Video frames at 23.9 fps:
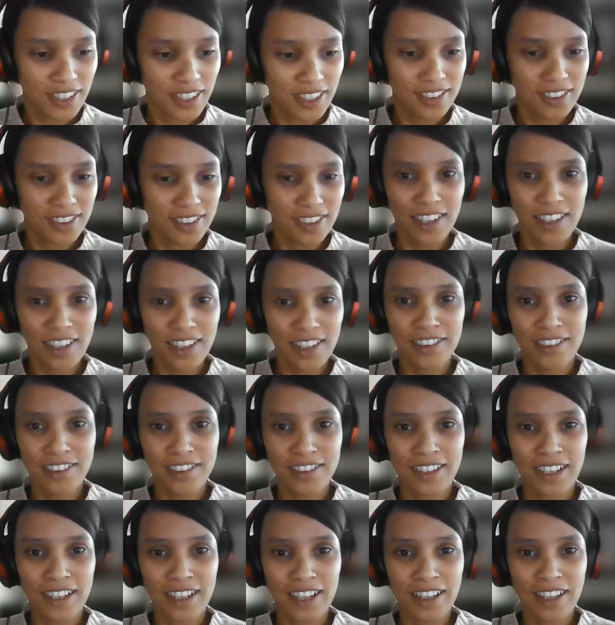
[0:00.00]
Okay, so
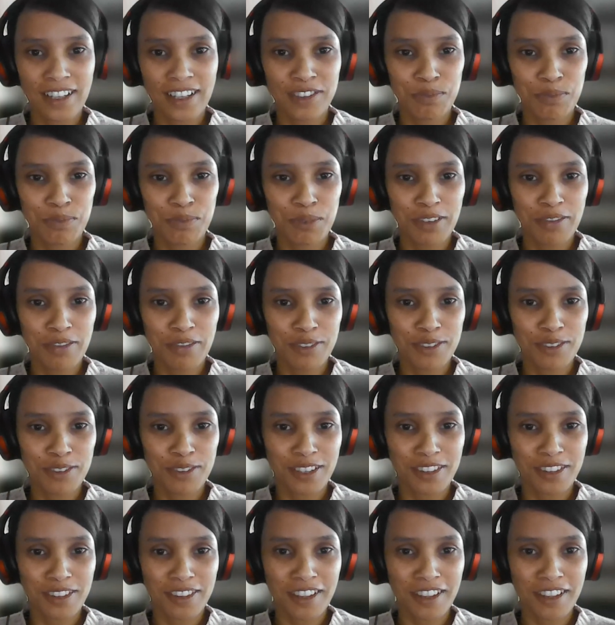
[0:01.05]
I'll I'll speak for
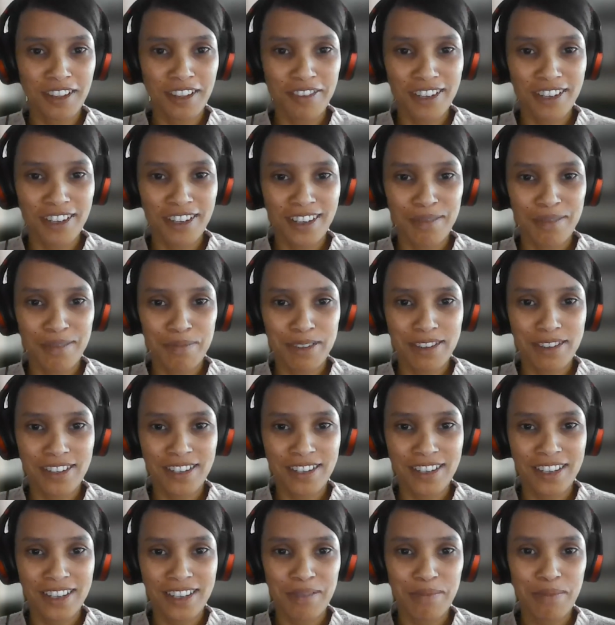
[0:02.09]
South Africa, and
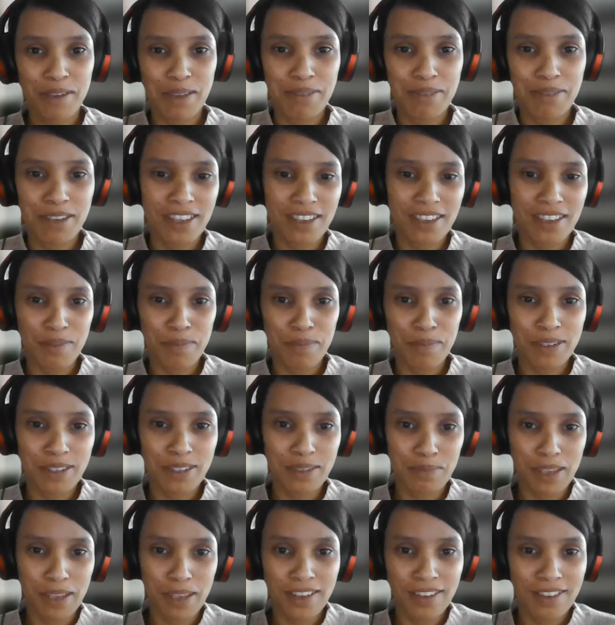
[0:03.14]
Bazin can maybe give a
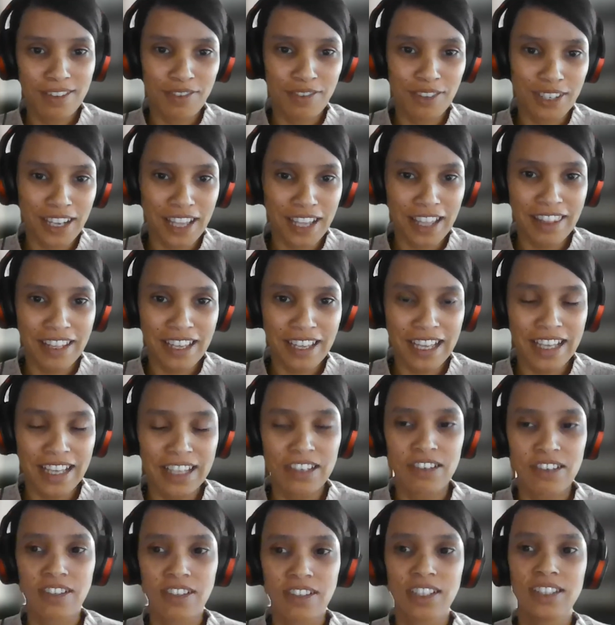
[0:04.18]
perspective on other
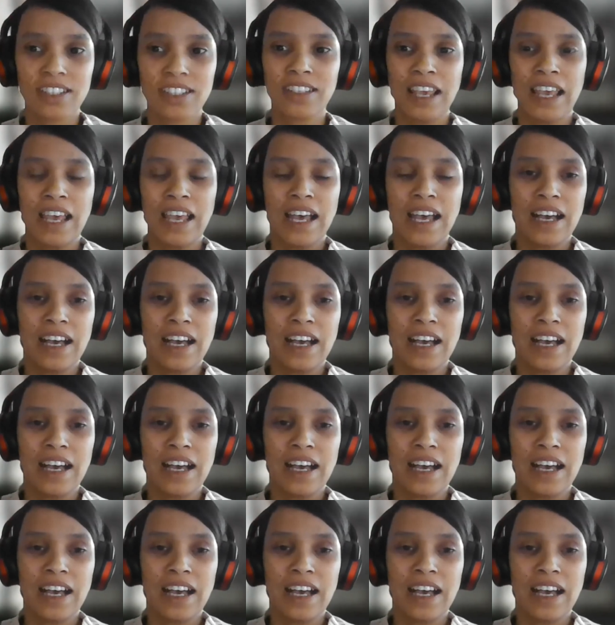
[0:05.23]
countries.